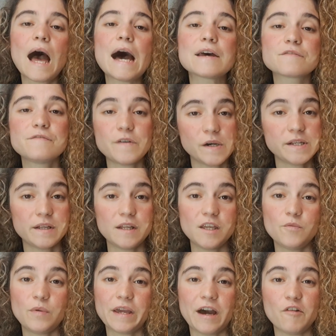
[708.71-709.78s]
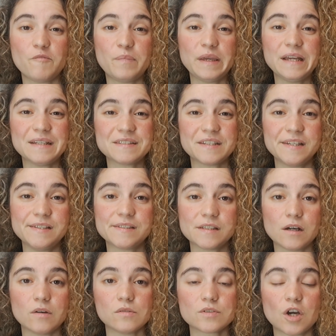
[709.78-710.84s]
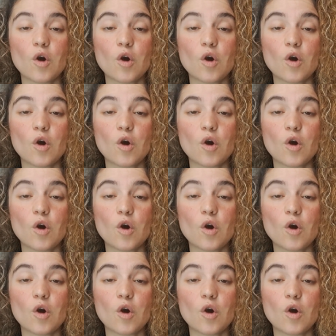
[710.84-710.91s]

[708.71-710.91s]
And finally, we have B and T cells.